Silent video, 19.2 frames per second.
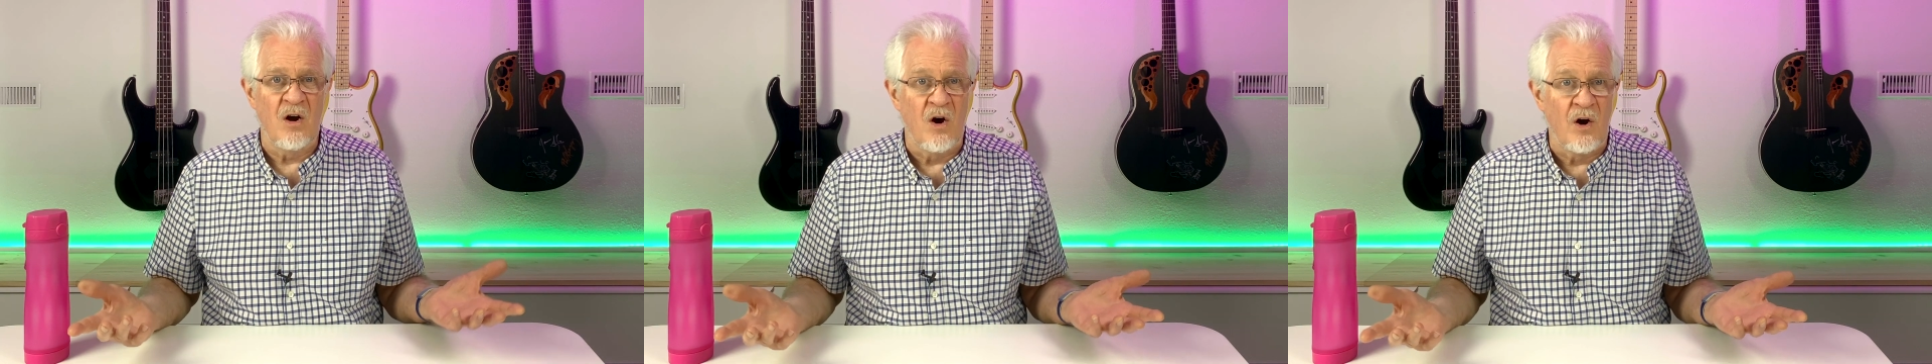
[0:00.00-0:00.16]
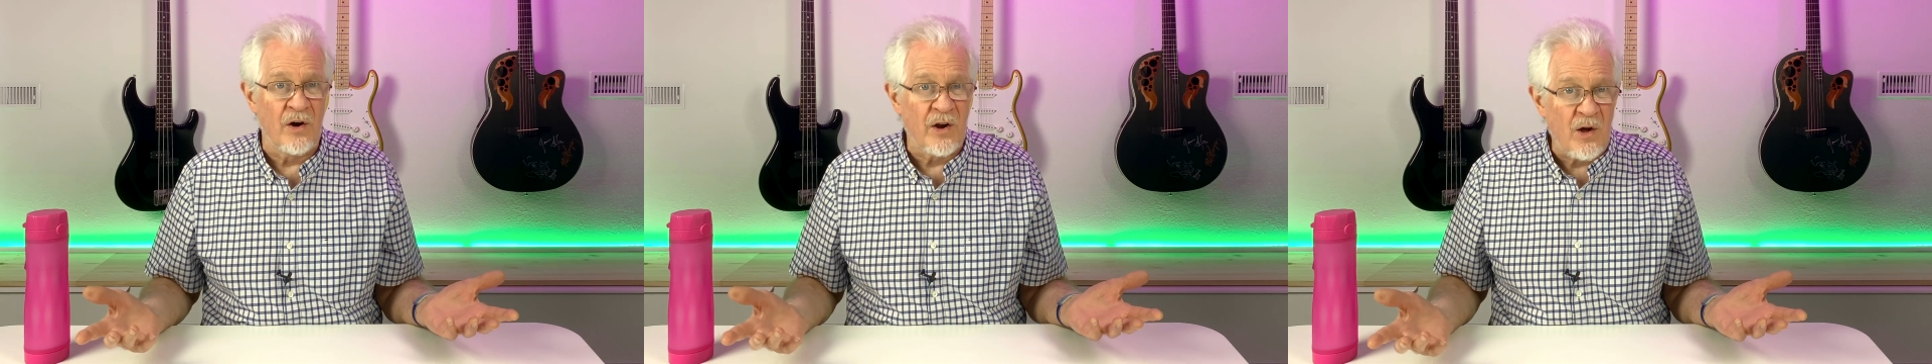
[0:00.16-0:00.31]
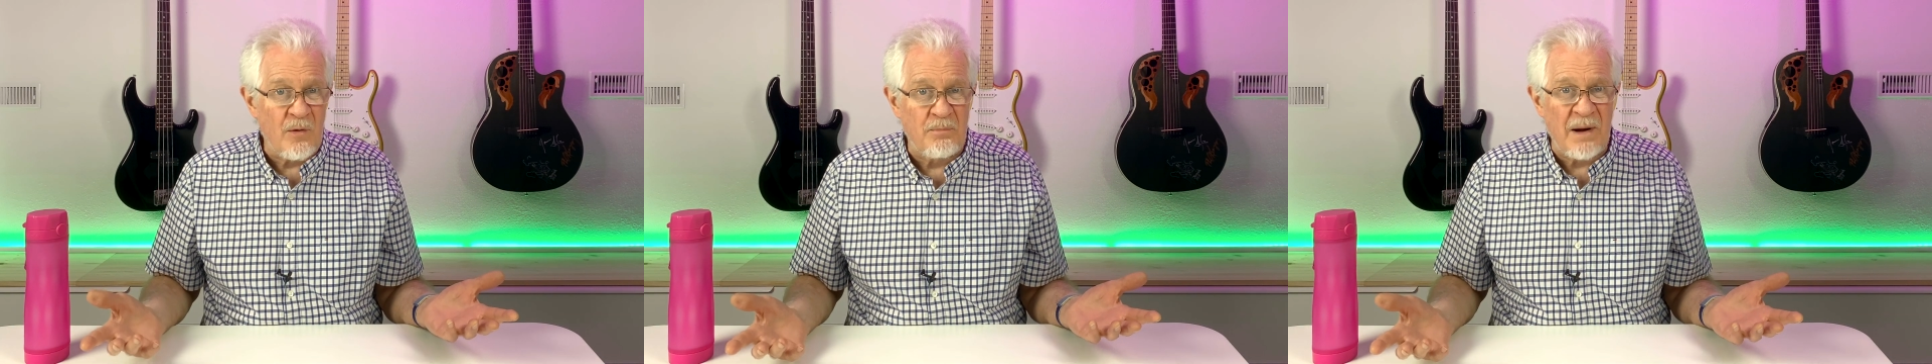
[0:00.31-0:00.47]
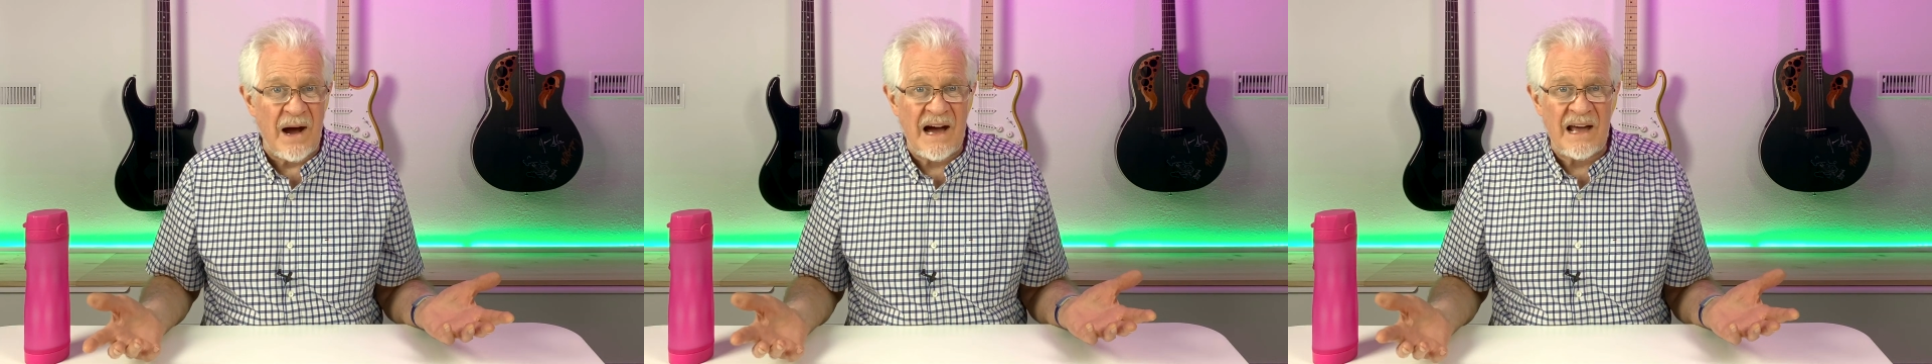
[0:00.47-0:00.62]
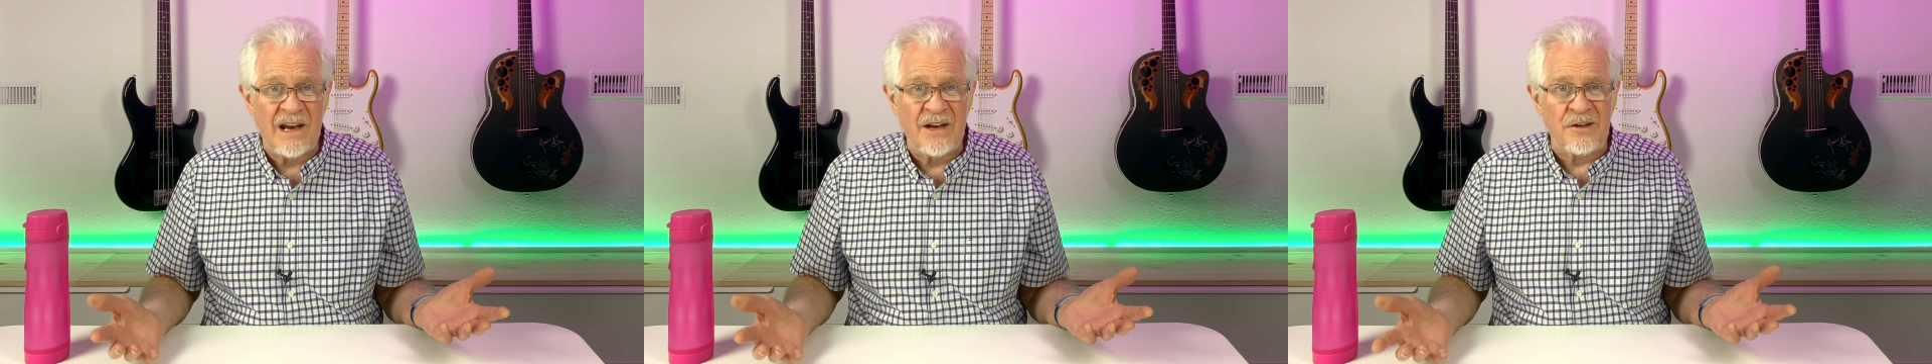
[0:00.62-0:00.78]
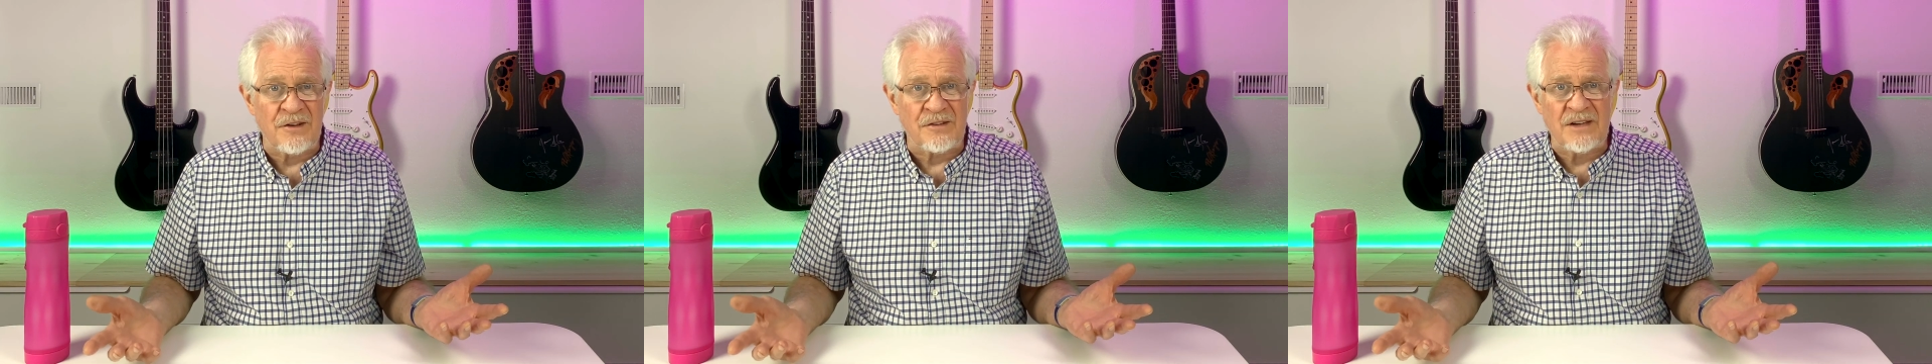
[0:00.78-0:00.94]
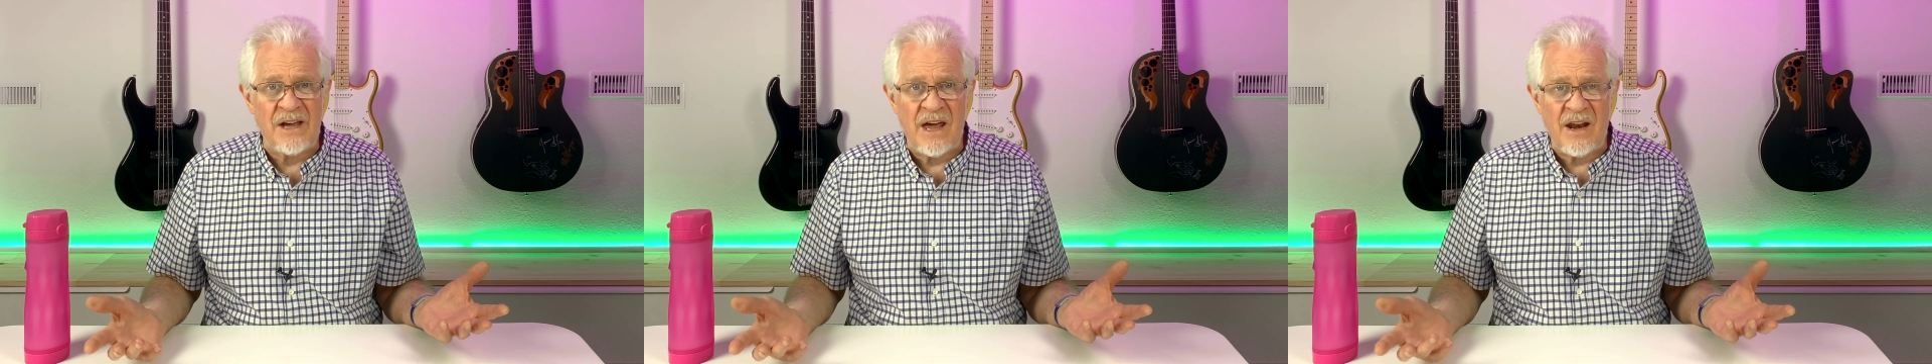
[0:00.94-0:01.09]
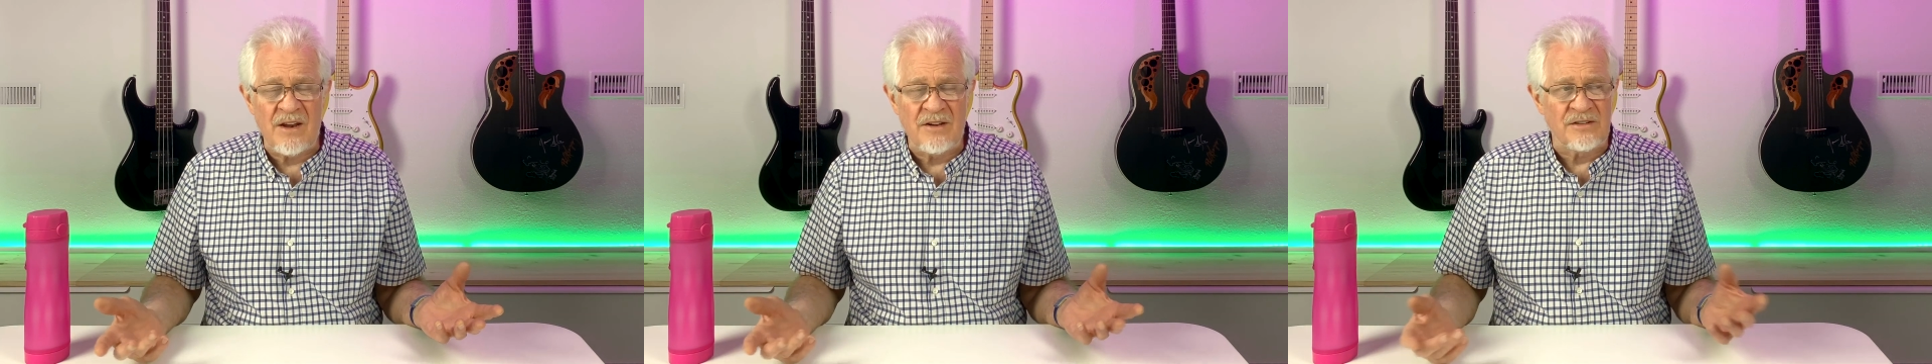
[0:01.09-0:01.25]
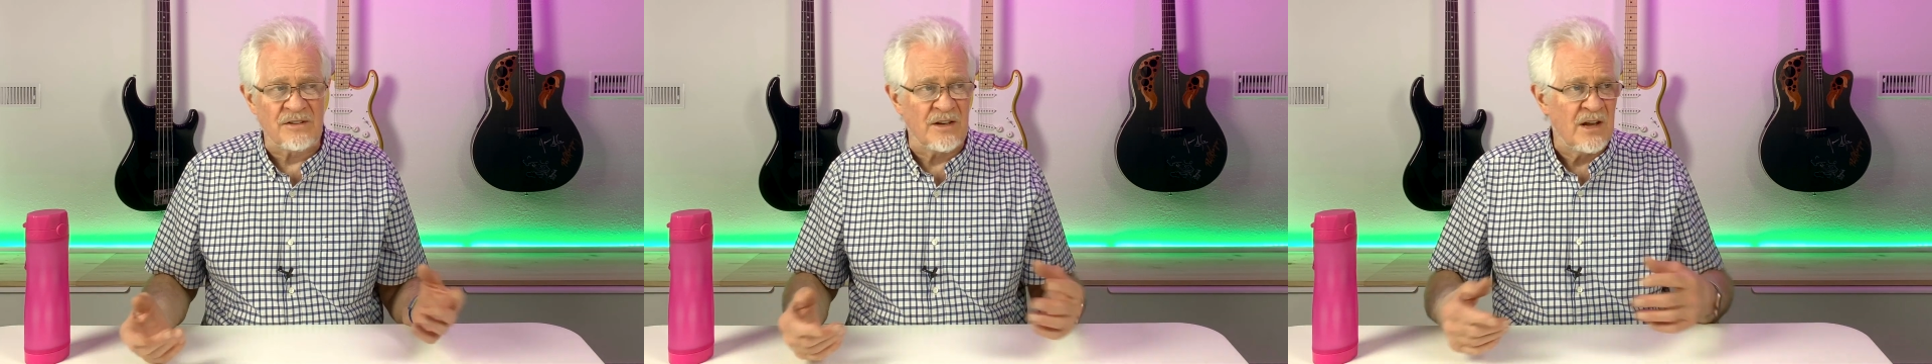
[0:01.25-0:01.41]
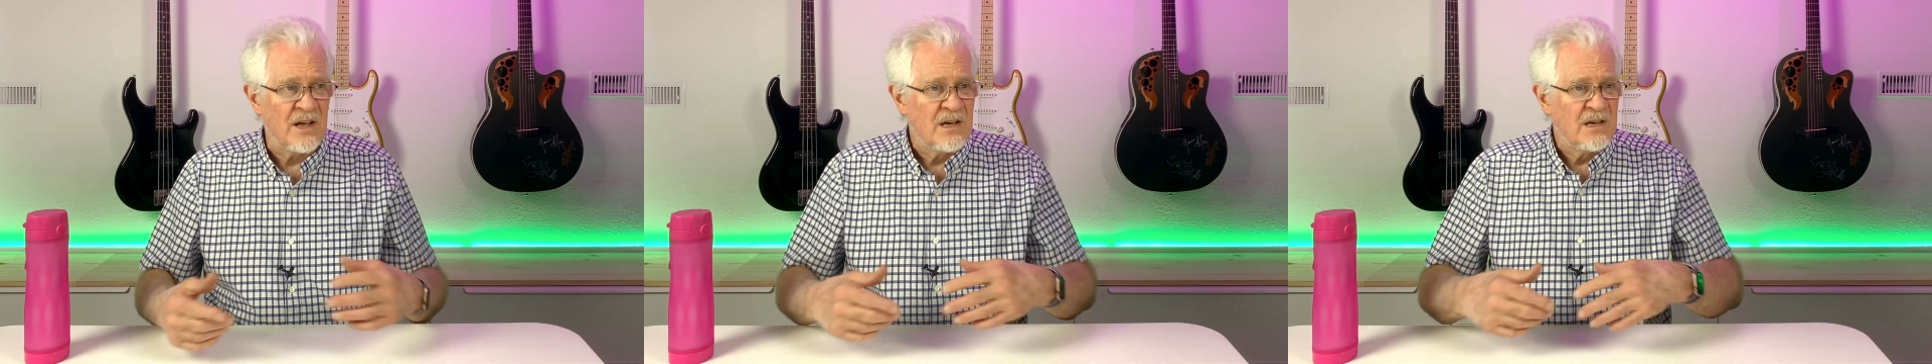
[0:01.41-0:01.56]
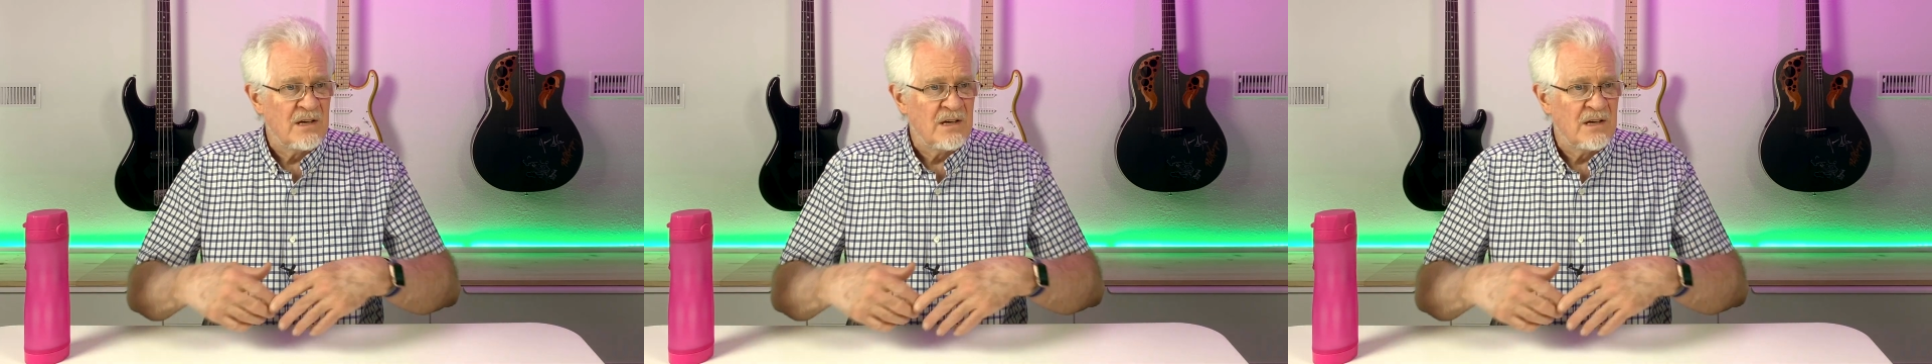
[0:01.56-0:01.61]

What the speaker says: autopilot status and